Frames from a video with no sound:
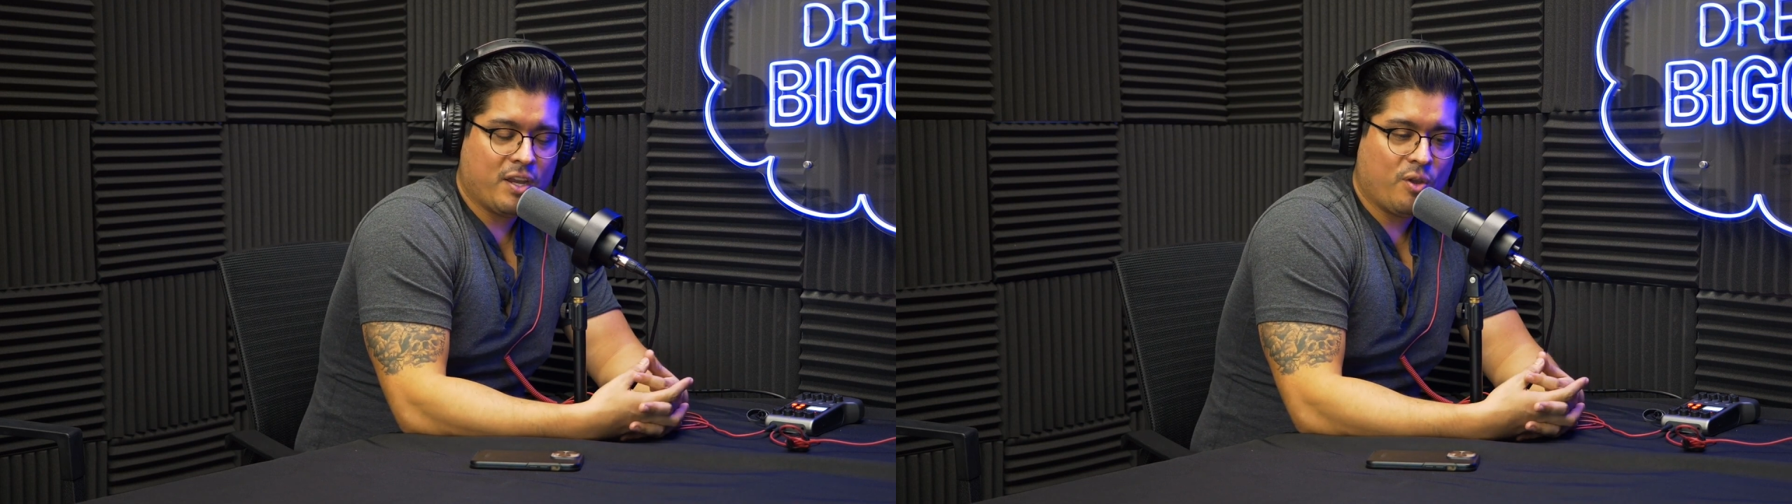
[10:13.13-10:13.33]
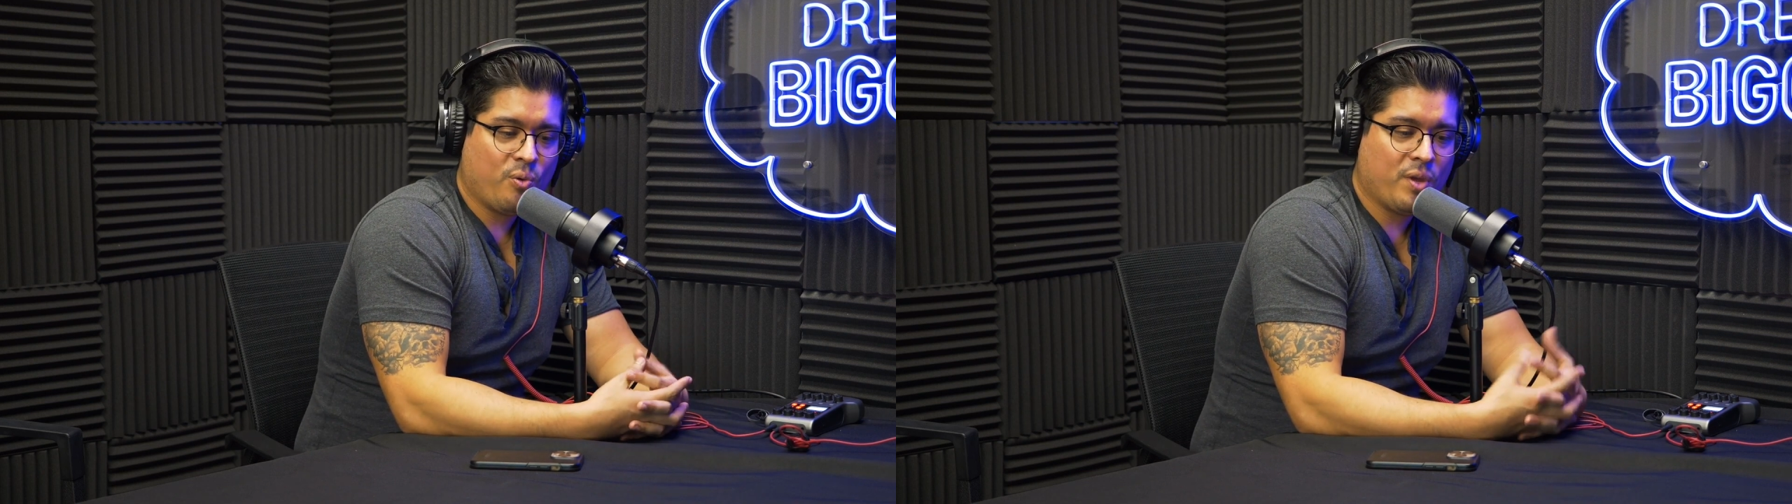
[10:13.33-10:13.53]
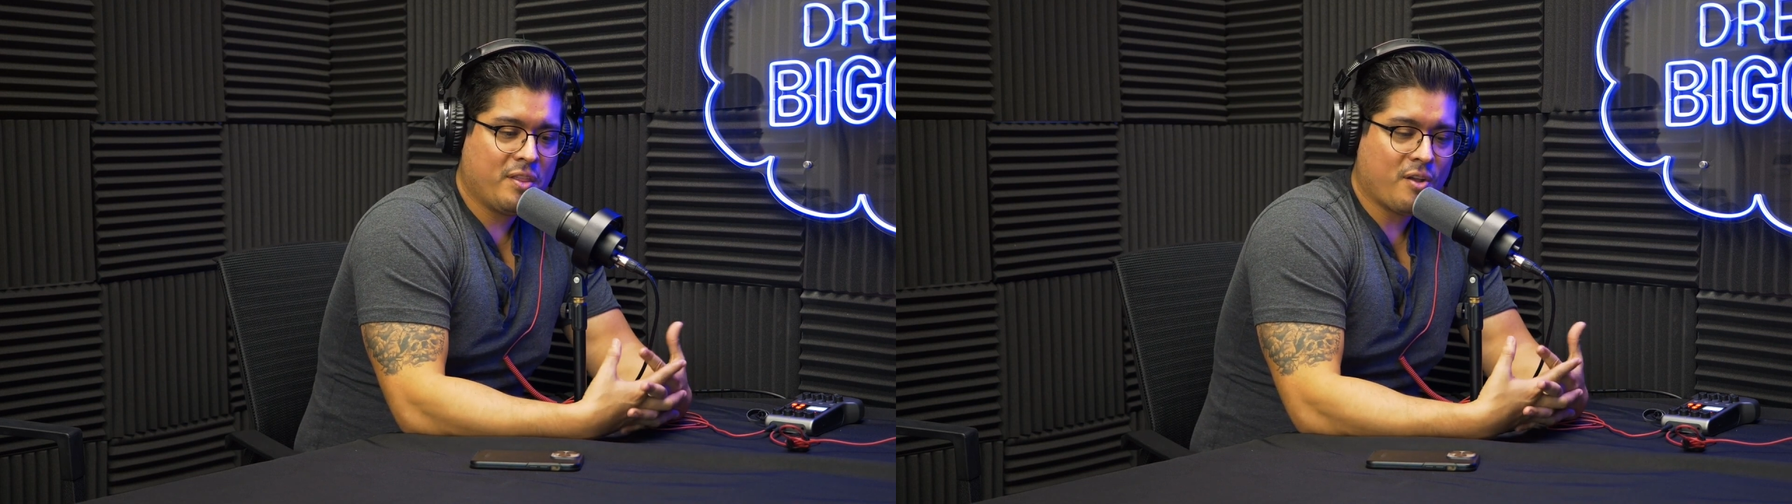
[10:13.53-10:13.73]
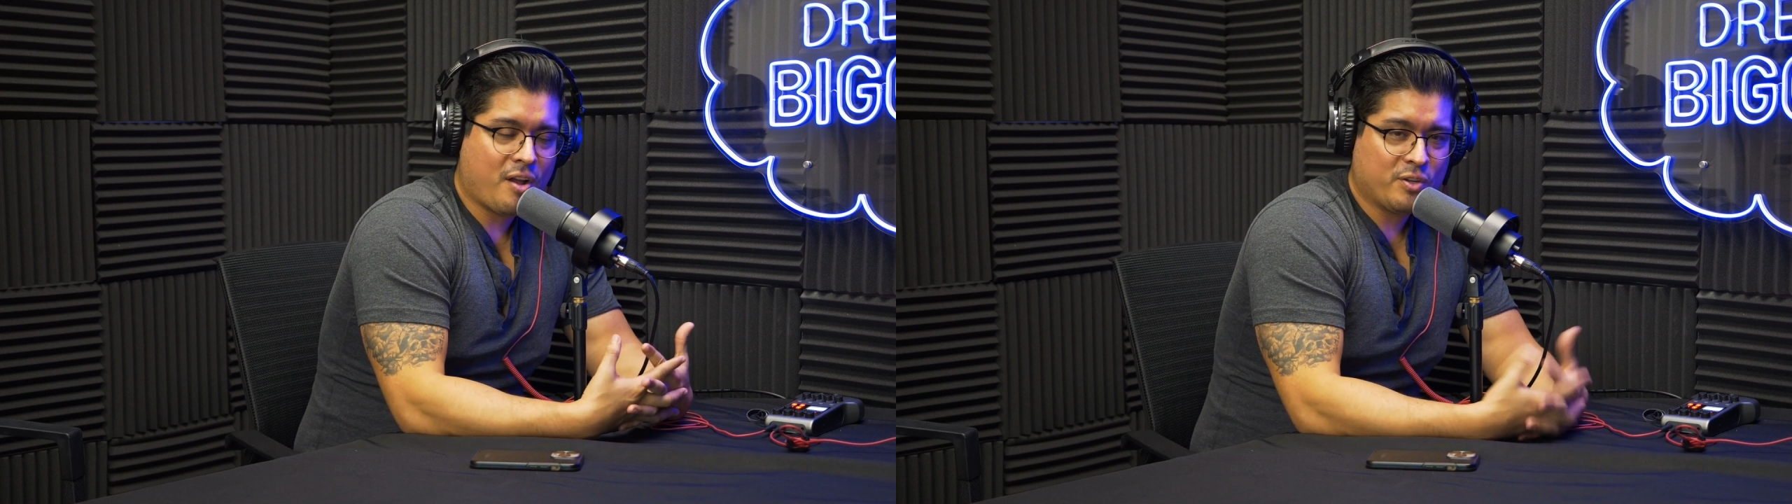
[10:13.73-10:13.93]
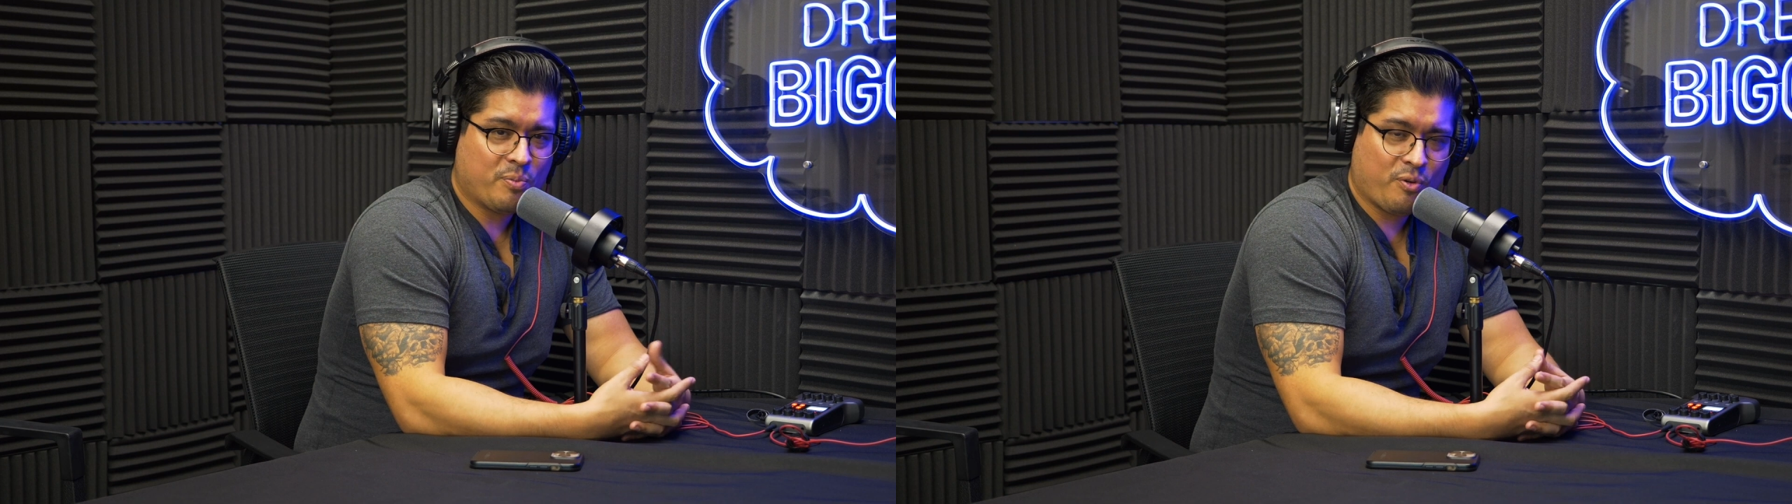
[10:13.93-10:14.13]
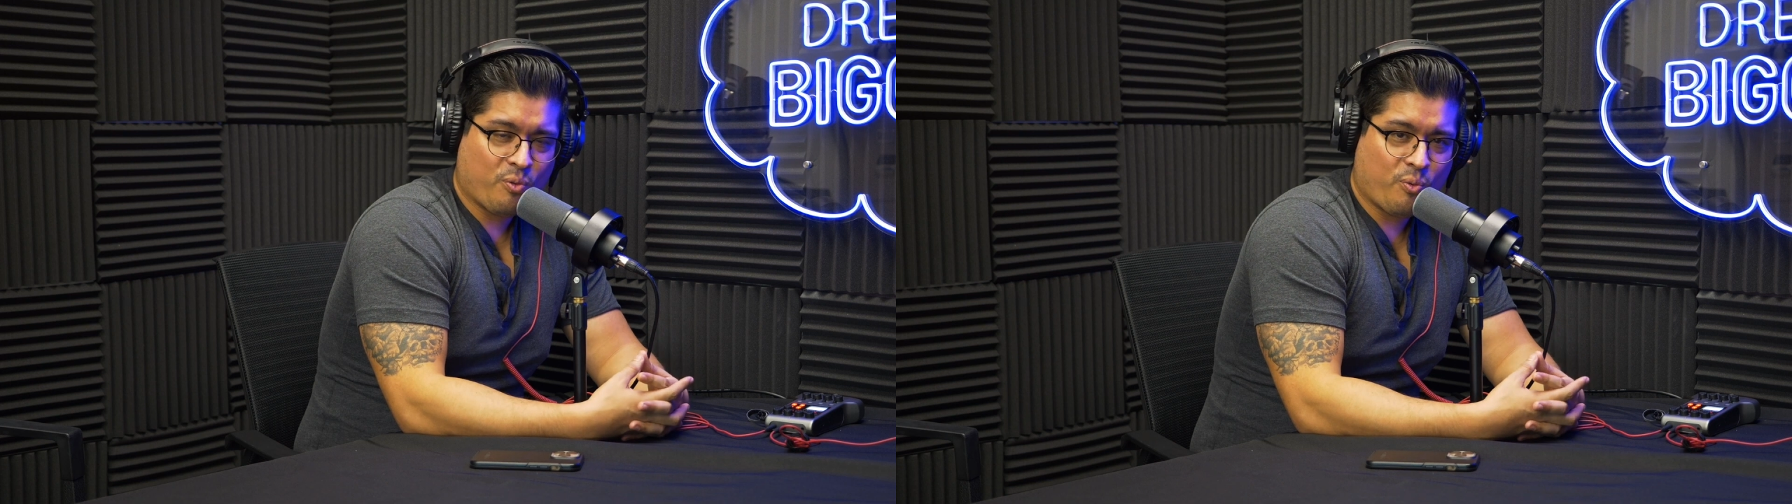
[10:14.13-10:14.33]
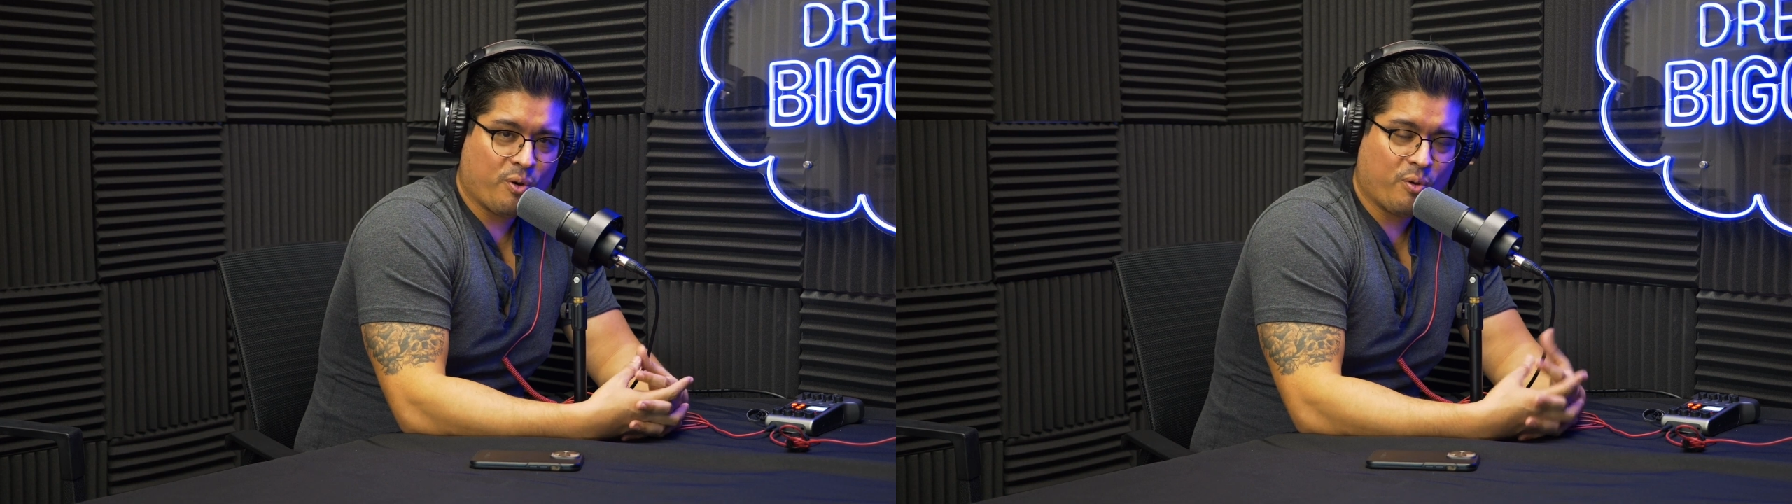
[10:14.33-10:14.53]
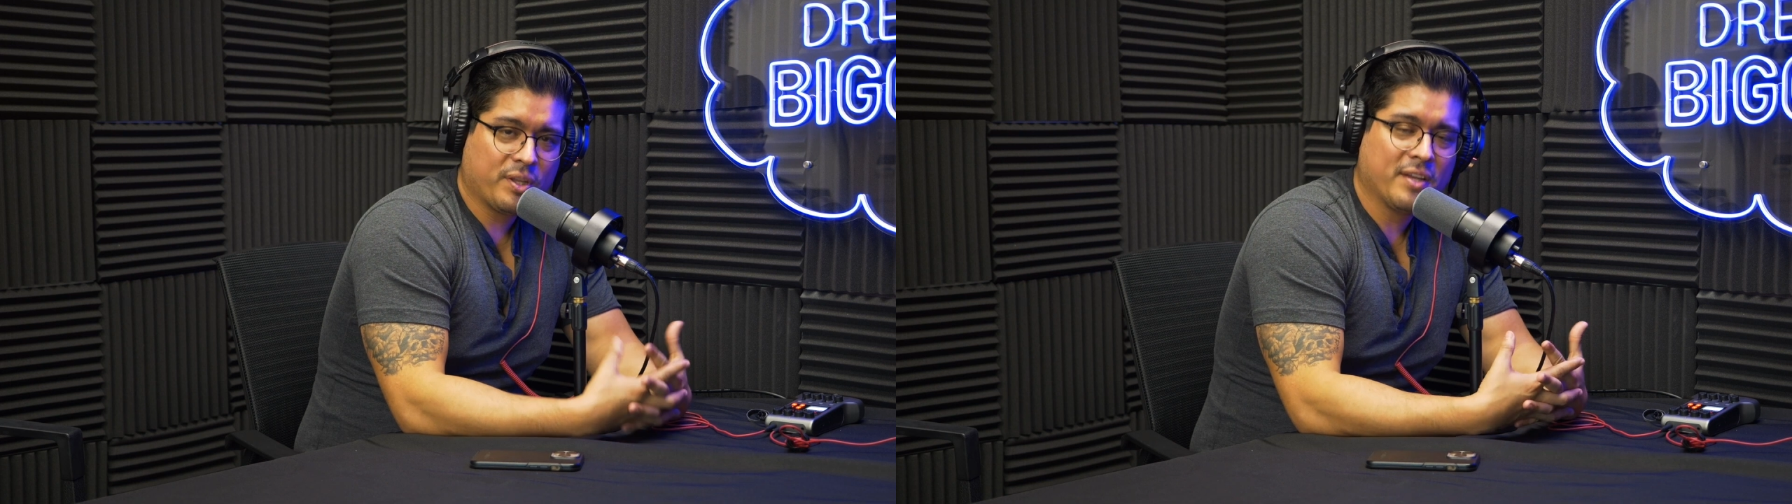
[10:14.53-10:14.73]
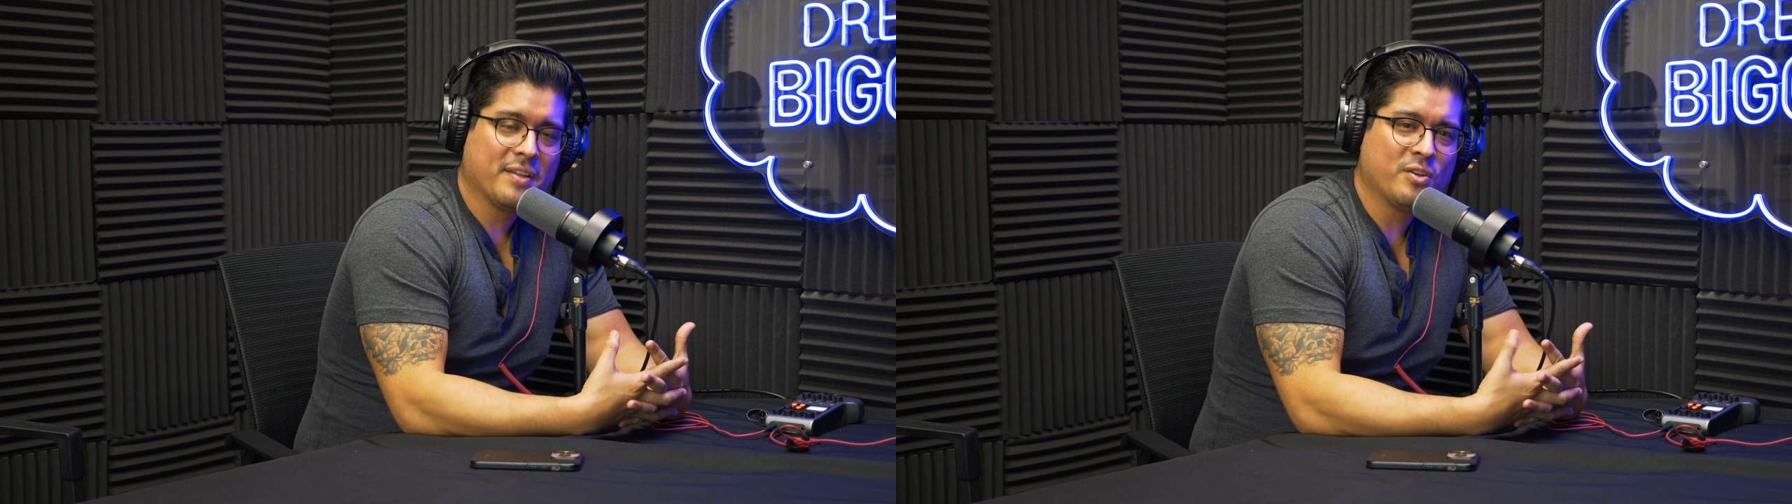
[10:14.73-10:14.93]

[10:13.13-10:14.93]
new in the entrepreneur world,